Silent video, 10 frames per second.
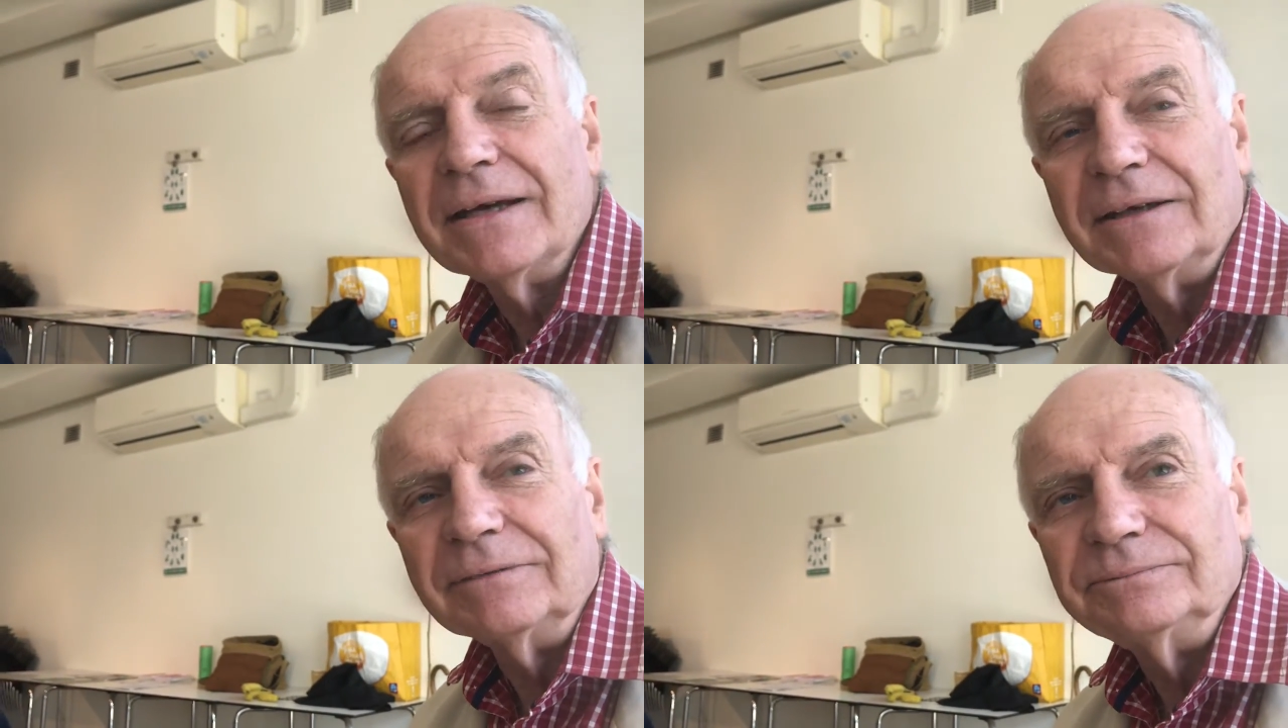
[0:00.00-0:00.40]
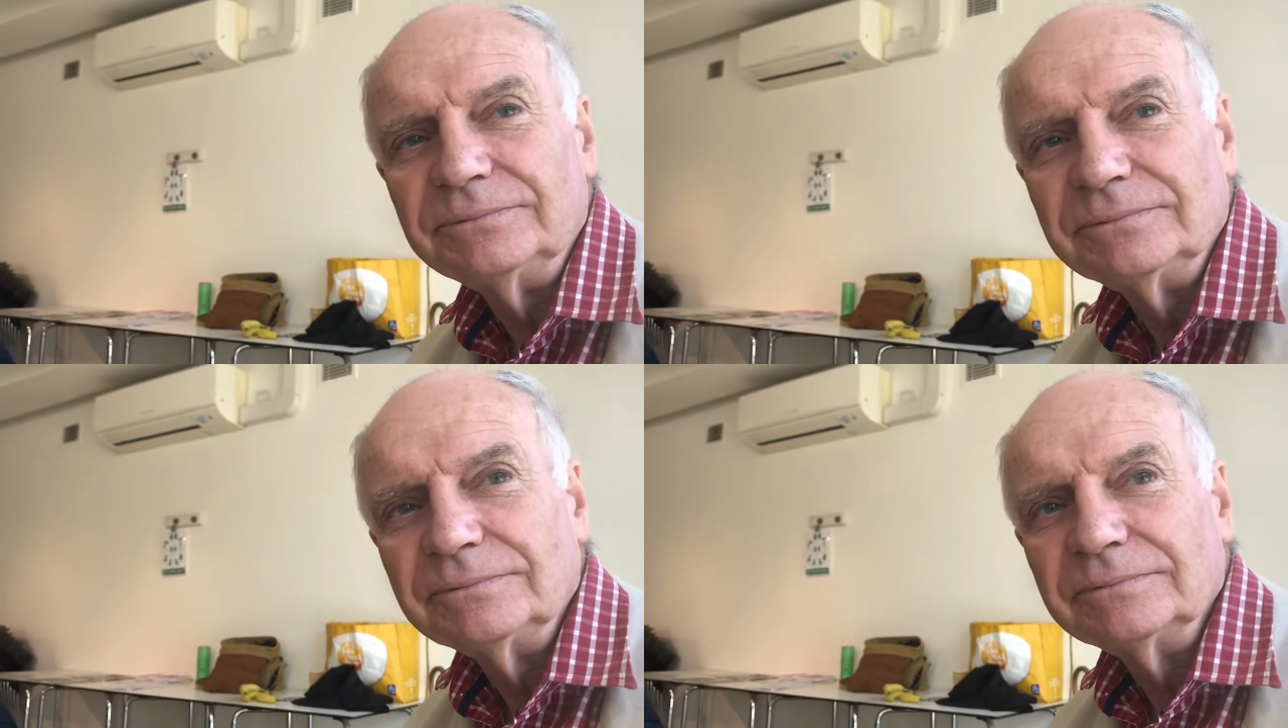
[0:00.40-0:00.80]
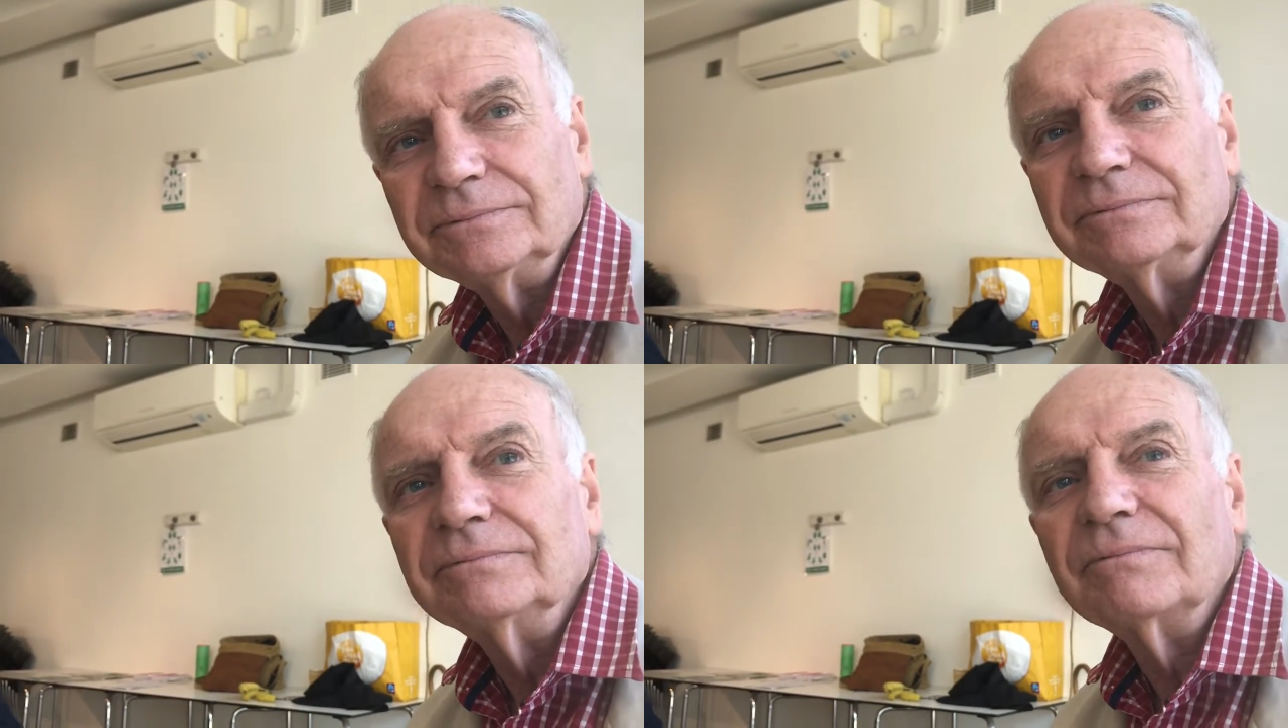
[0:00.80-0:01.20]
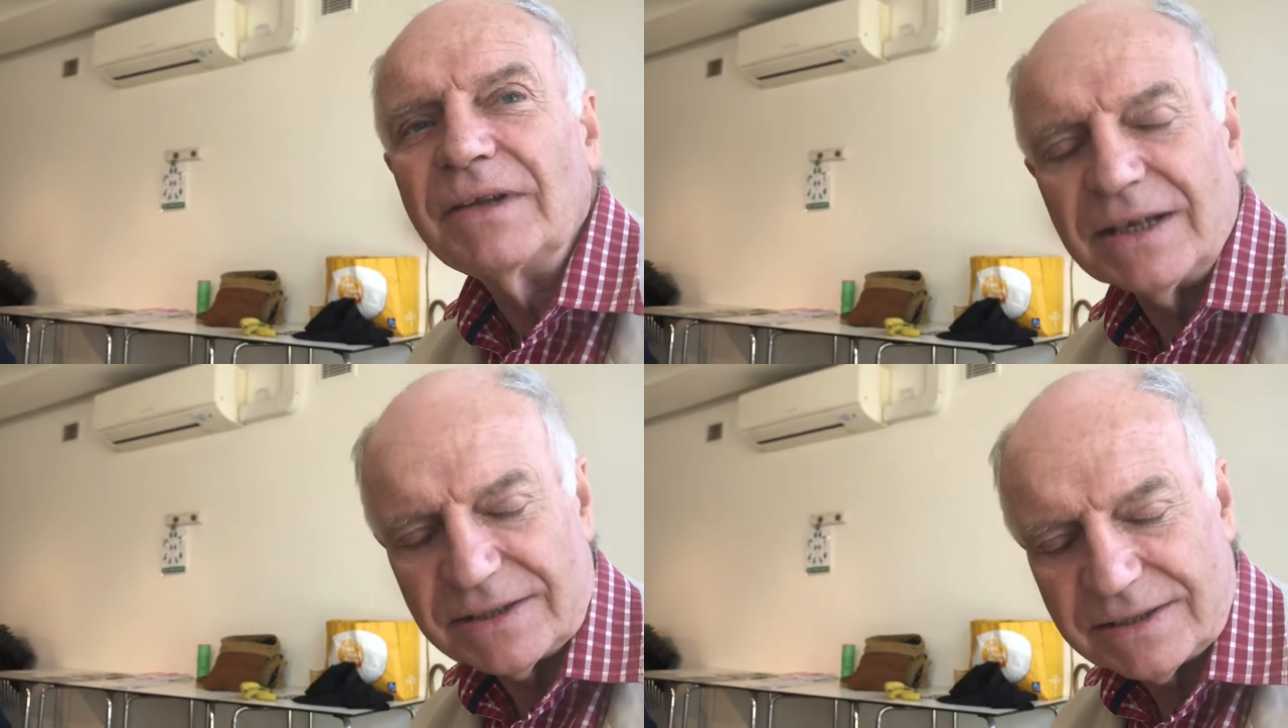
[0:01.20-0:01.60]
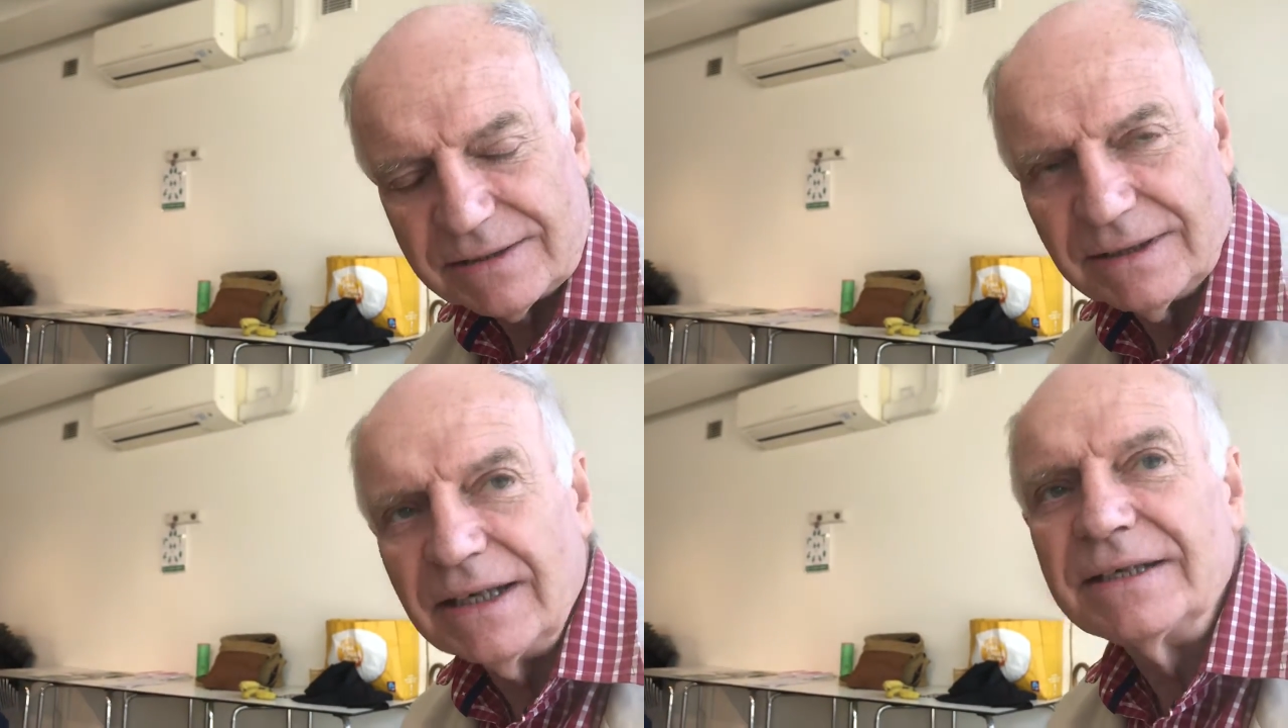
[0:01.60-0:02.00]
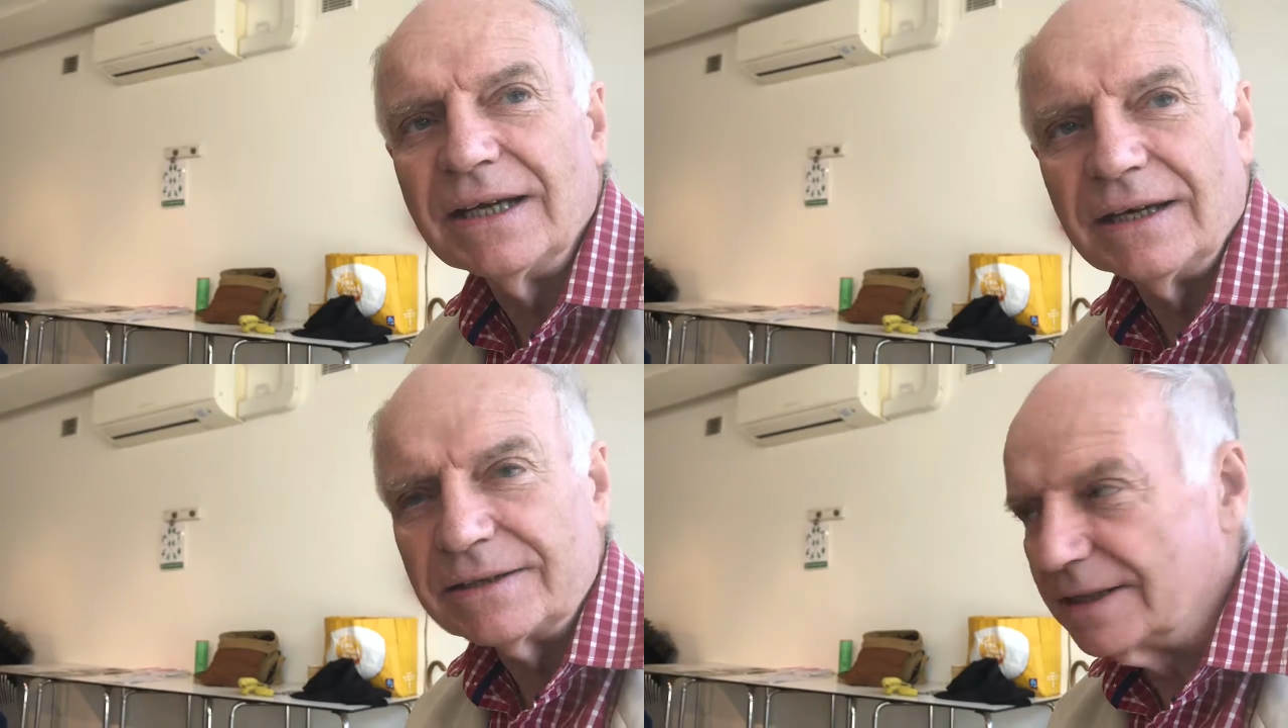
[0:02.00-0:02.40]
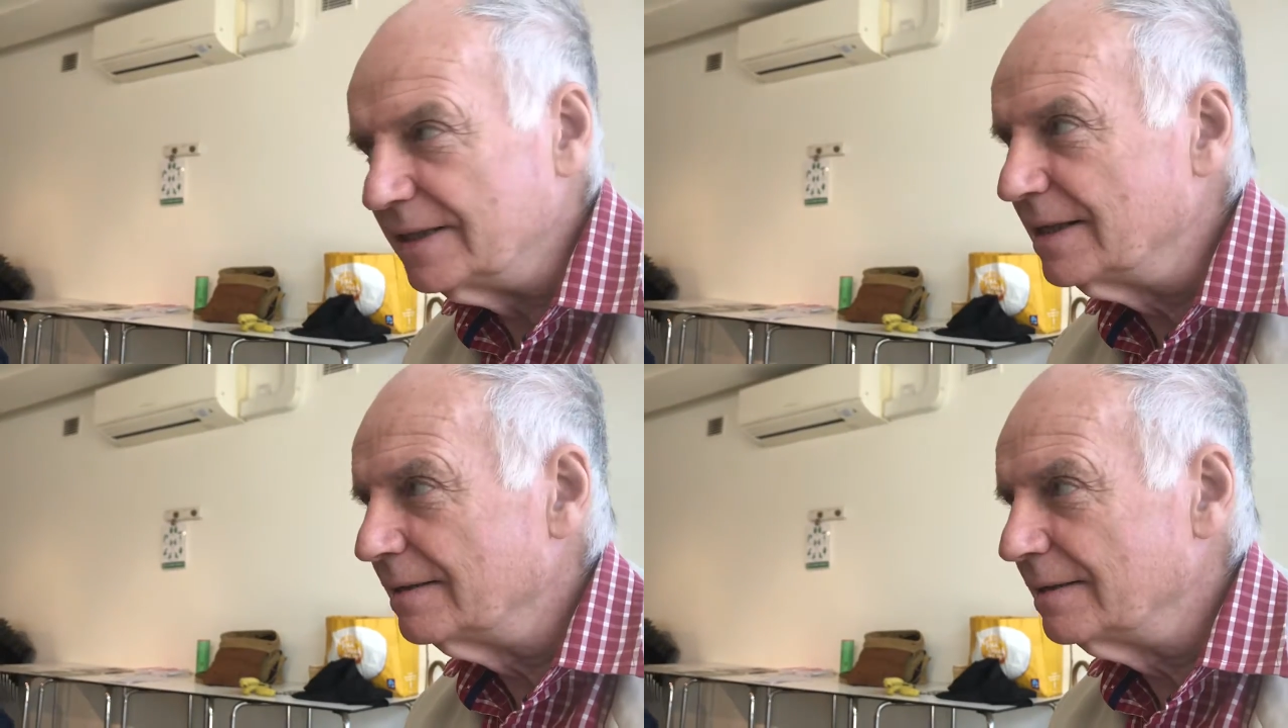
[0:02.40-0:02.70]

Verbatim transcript: possessions on the house. Yes, it does. it